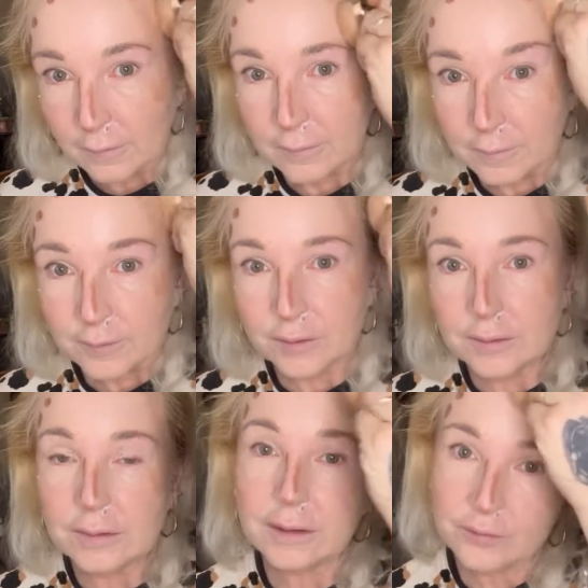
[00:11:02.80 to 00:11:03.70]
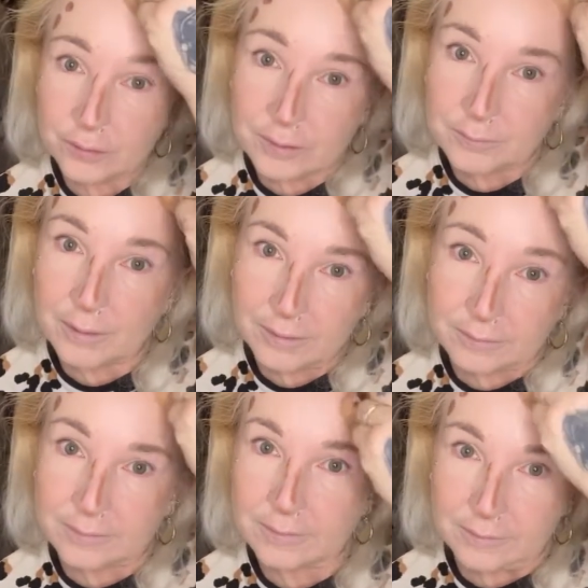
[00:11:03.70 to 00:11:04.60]
This just literally
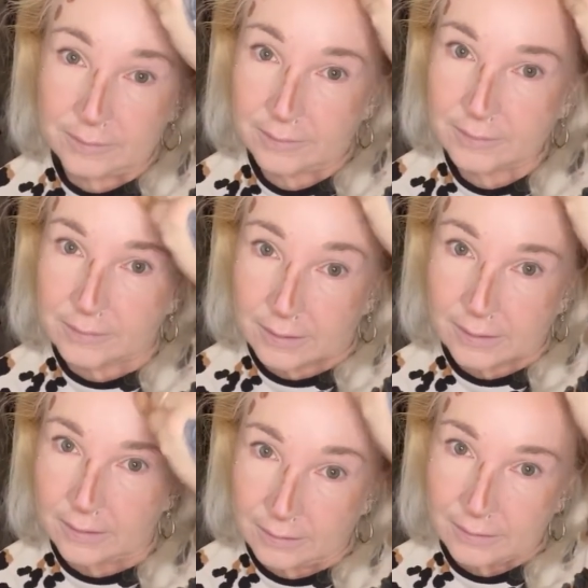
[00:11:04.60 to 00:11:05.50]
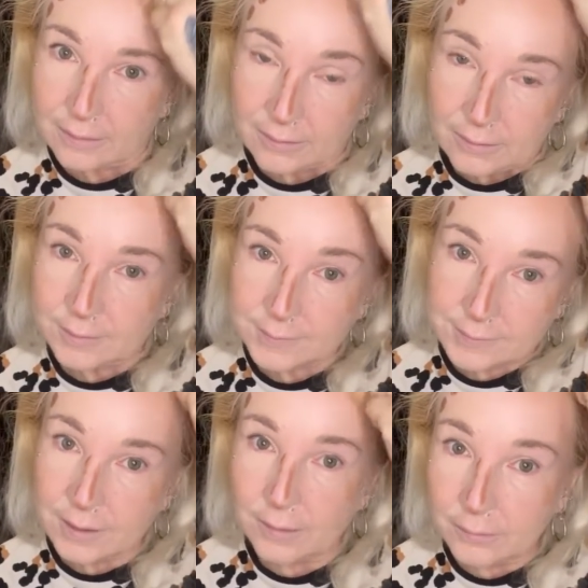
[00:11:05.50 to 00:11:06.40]
melts into the skin.
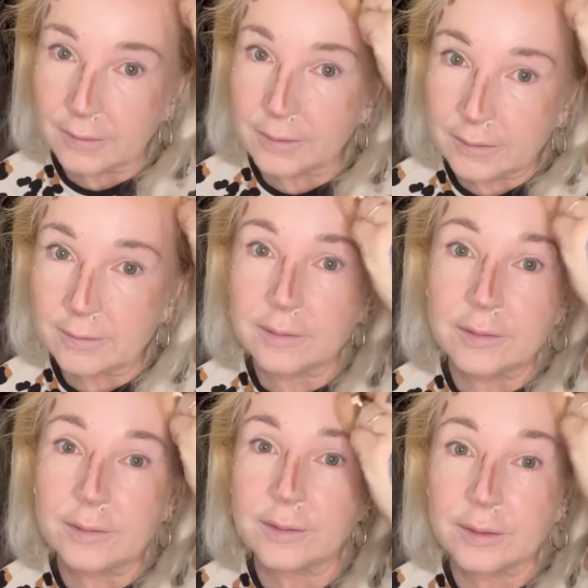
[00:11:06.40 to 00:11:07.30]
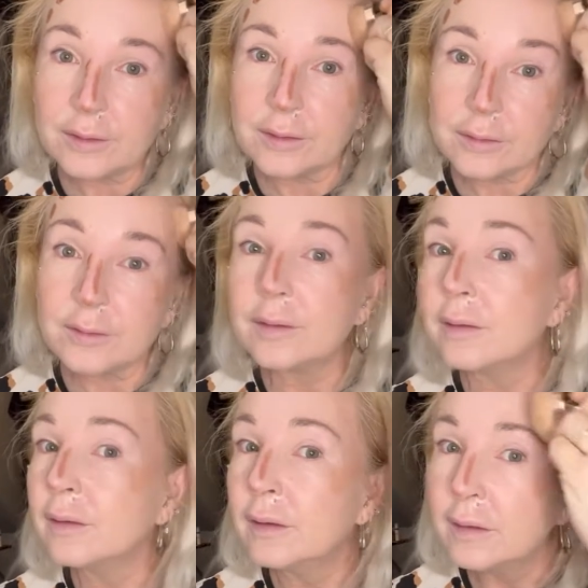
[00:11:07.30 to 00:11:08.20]
So easy to use.
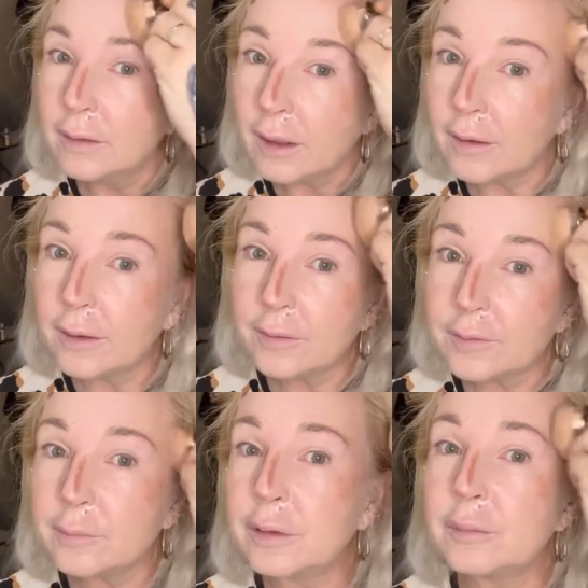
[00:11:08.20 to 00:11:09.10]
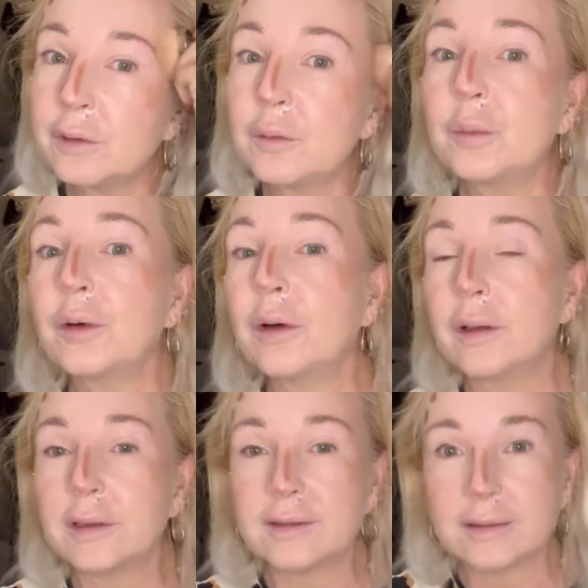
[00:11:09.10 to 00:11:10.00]
I know it's a bit more
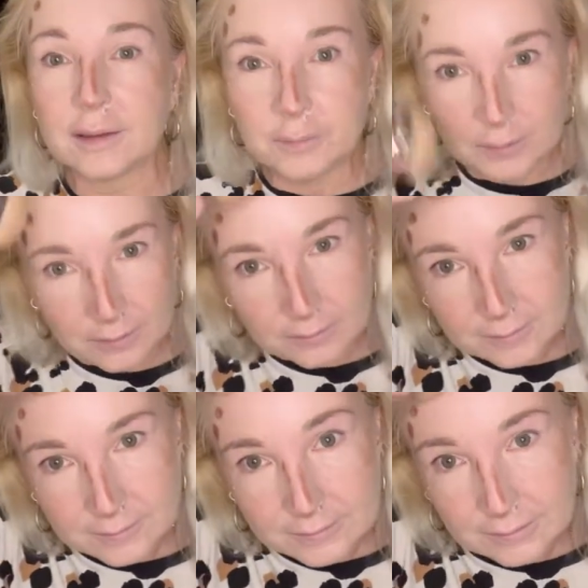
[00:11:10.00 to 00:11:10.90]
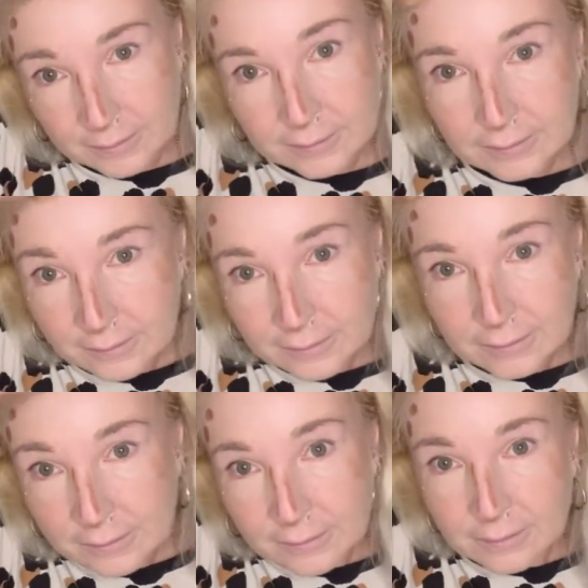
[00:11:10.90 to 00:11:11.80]
pricey, but honestly,
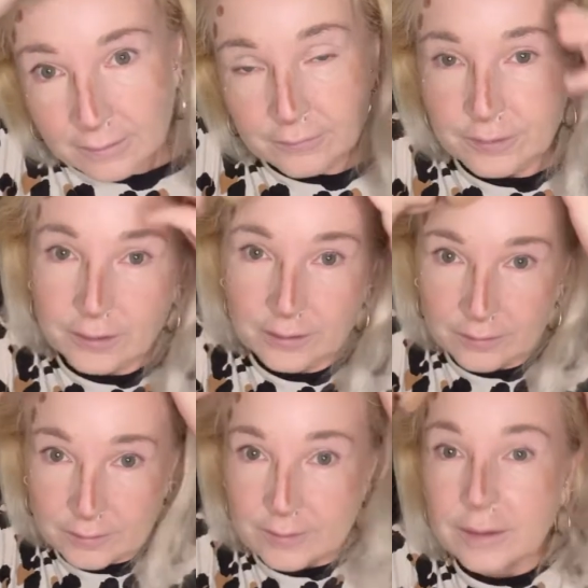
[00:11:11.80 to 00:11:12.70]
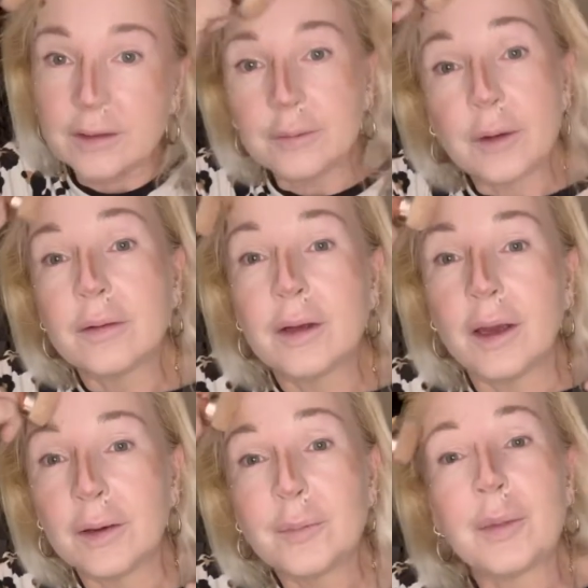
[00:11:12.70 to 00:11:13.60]
if you use it, you won't
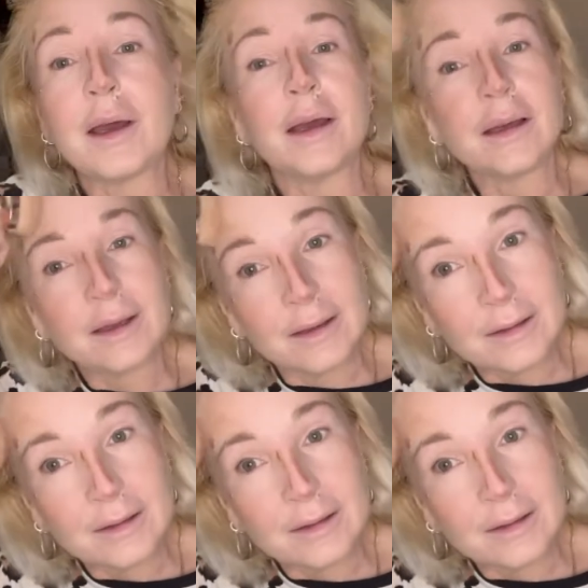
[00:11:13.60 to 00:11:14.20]
go back.